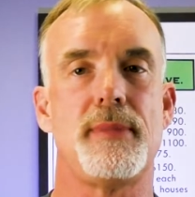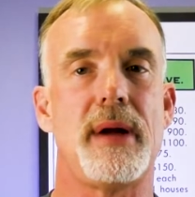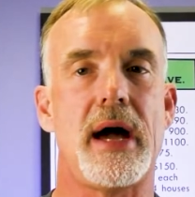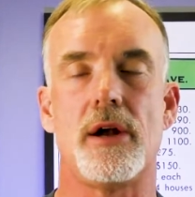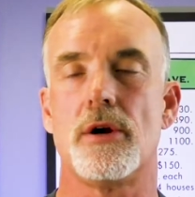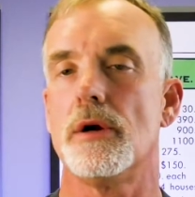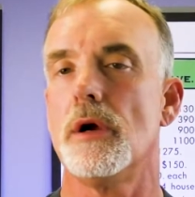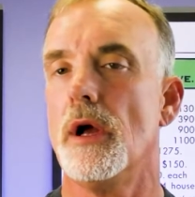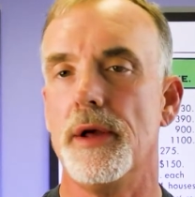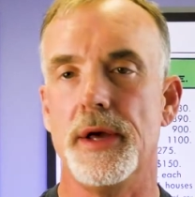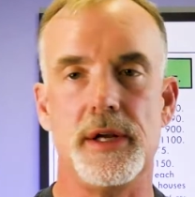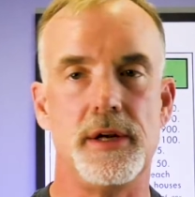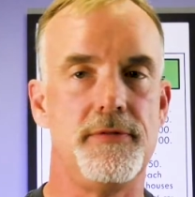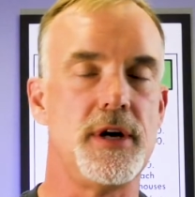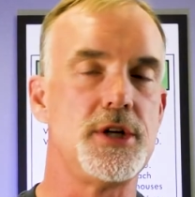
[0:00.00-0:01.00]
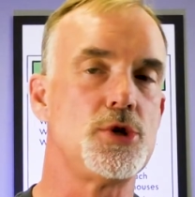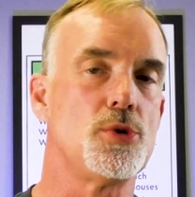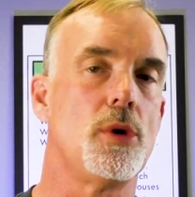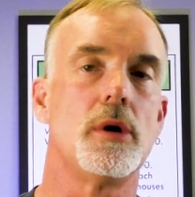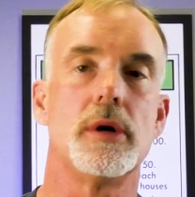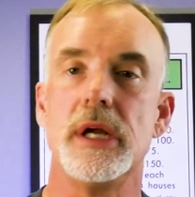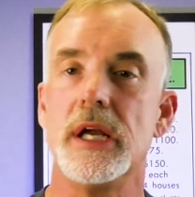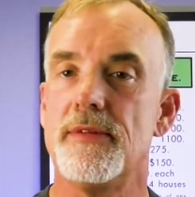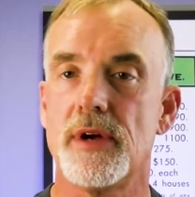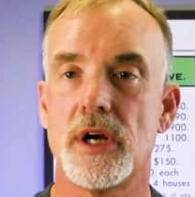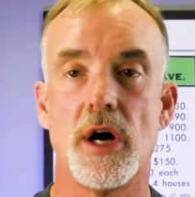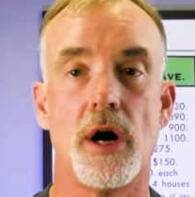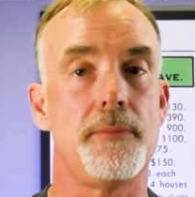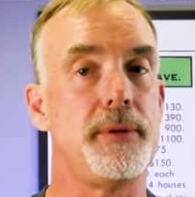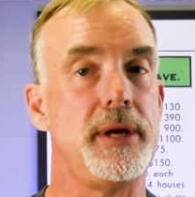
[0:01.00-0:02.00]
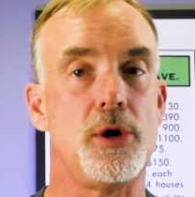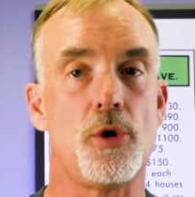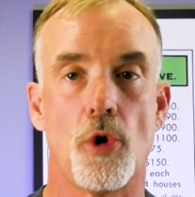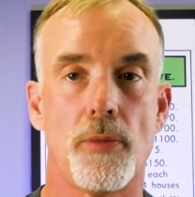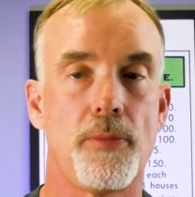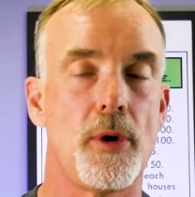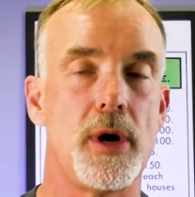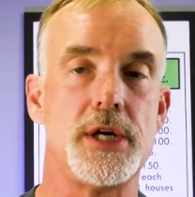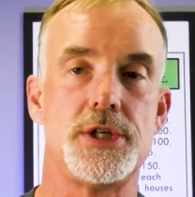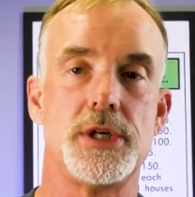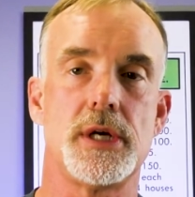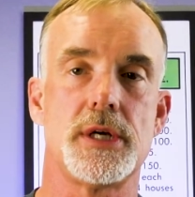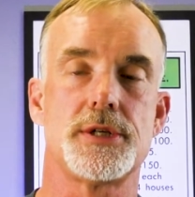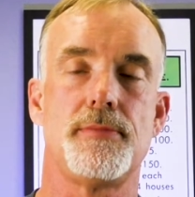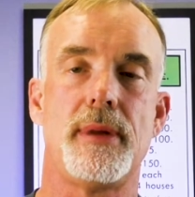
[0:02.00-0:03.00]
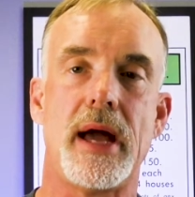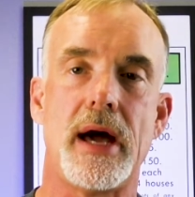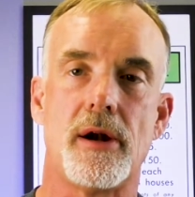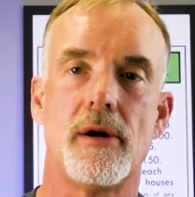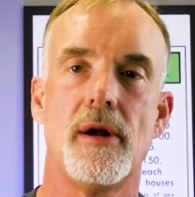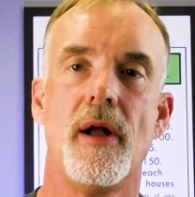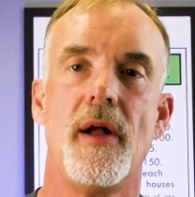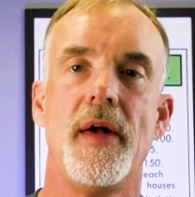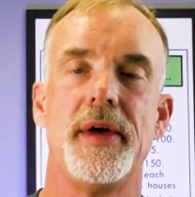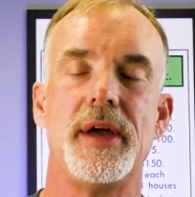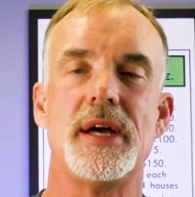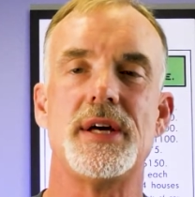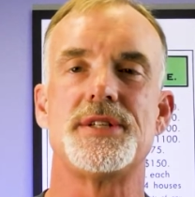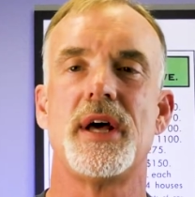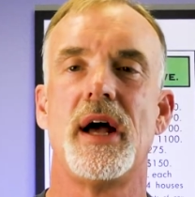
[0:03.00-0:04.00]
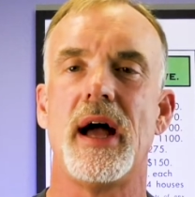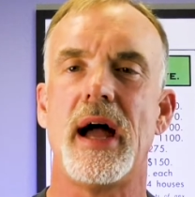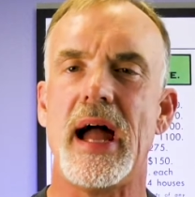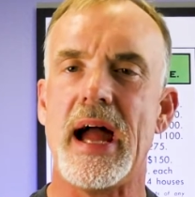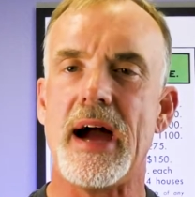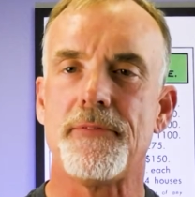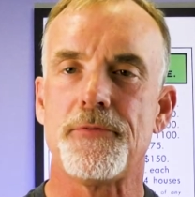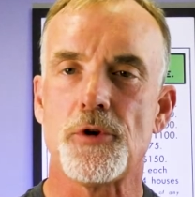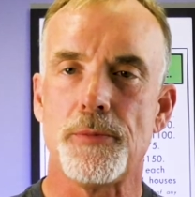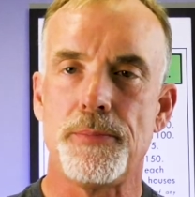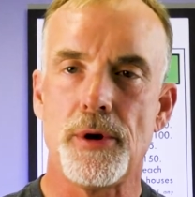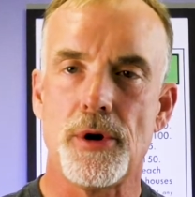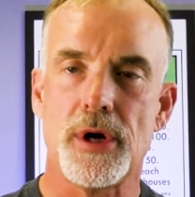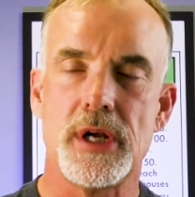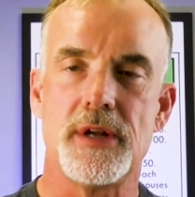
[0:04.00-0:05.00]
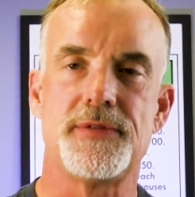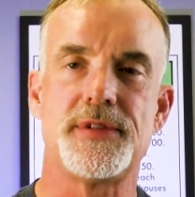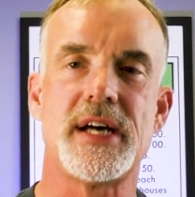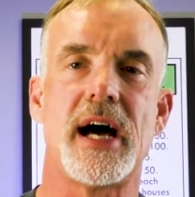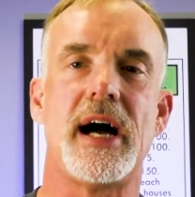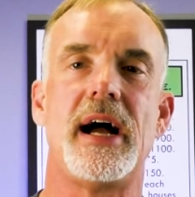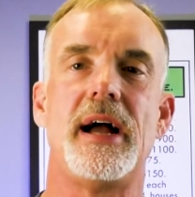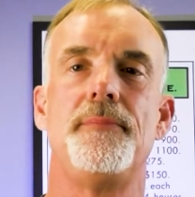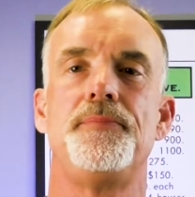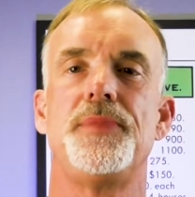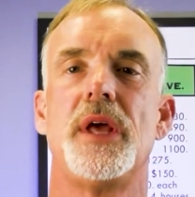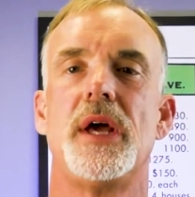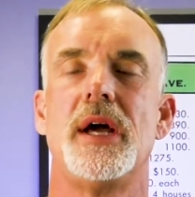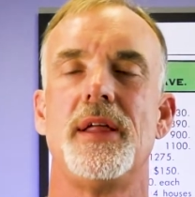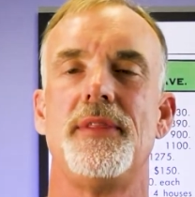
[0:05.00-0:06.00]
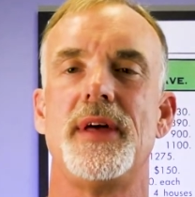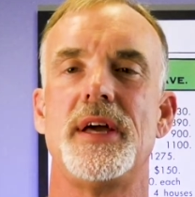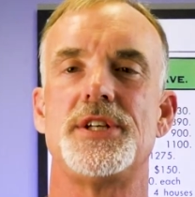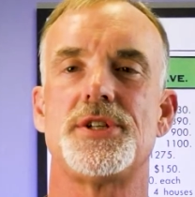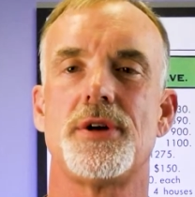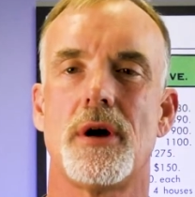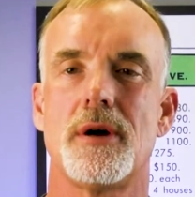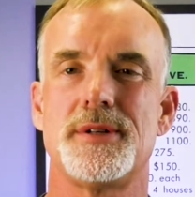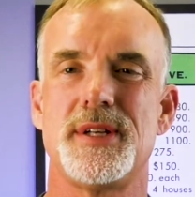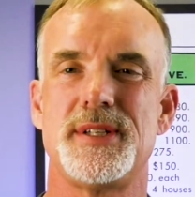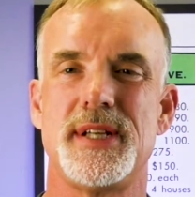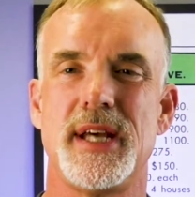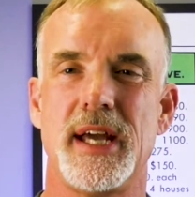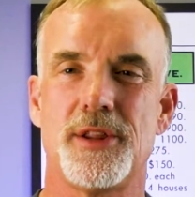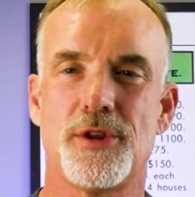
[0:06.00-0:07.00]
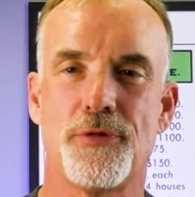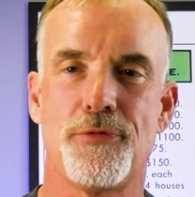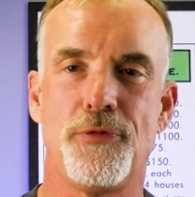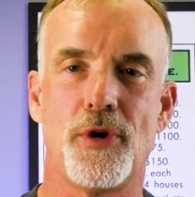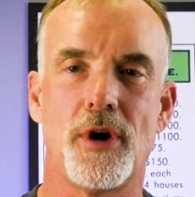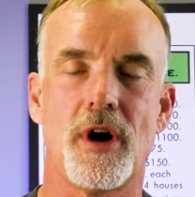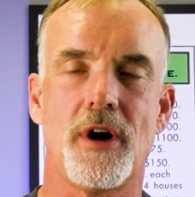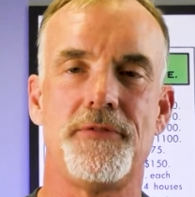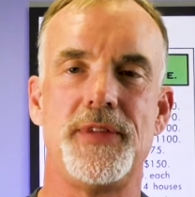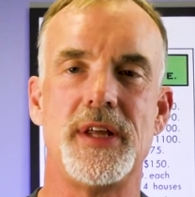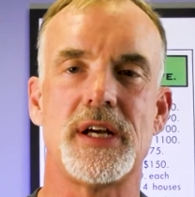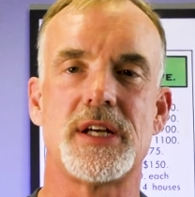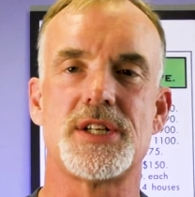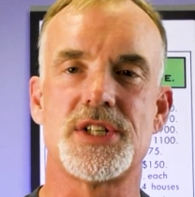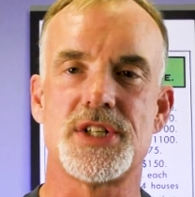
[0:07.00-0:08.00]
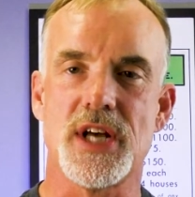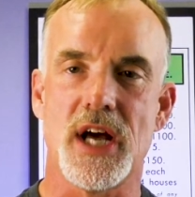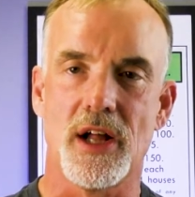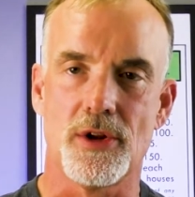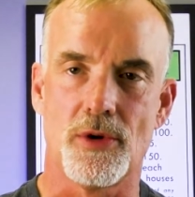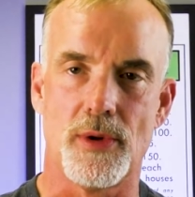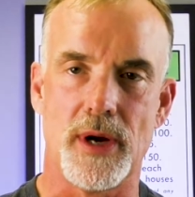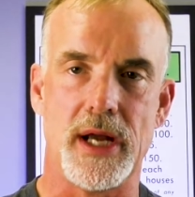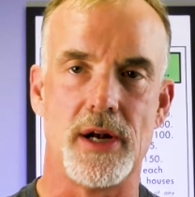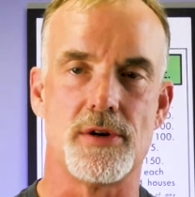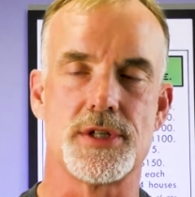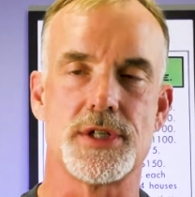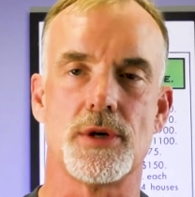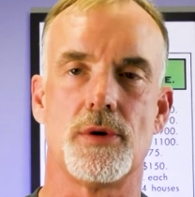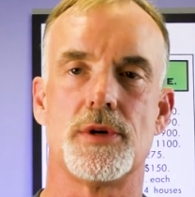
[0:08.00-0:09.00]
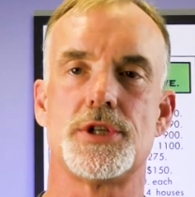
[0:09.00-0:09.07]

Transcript: matter, individual, even company, corporation, doesn't matter, is after a period of time, they start to take their foot off the accelerator, so to